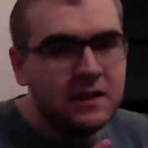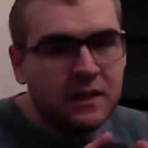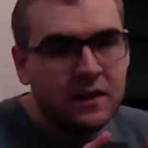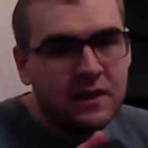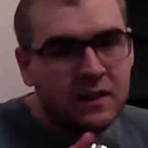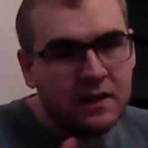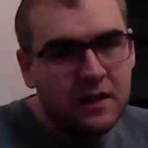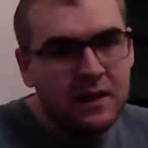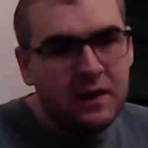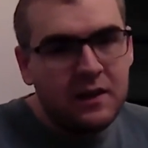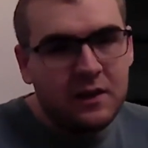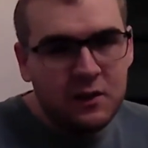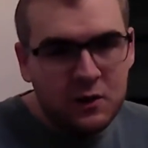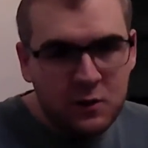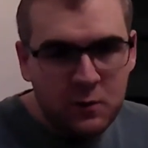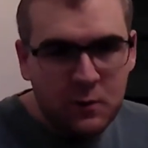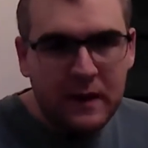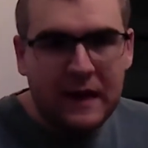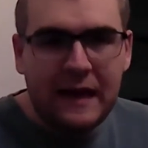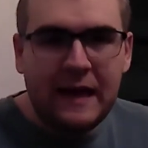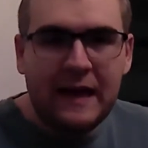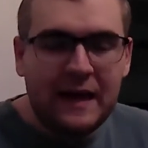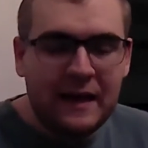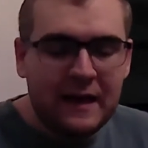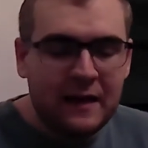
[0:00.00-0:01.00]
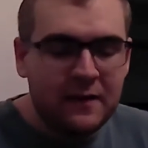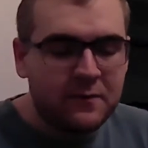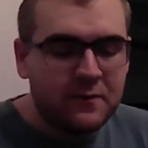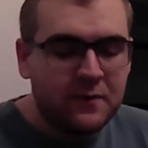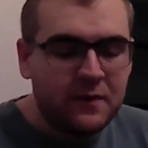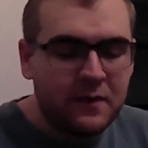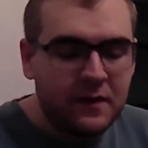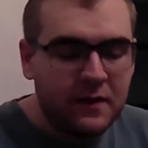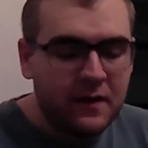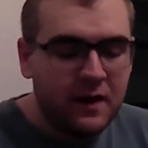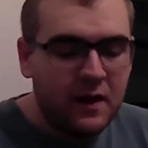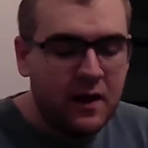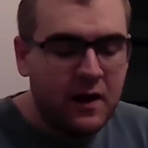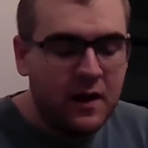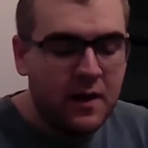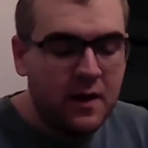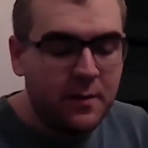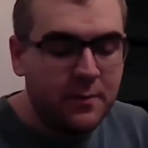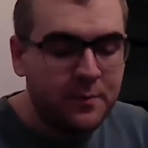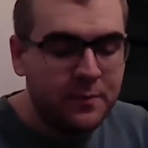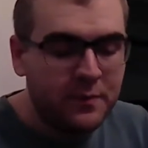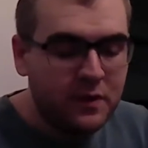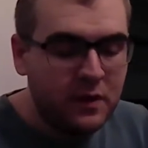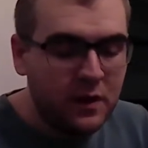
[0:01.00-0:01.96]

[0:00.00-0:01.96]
you have those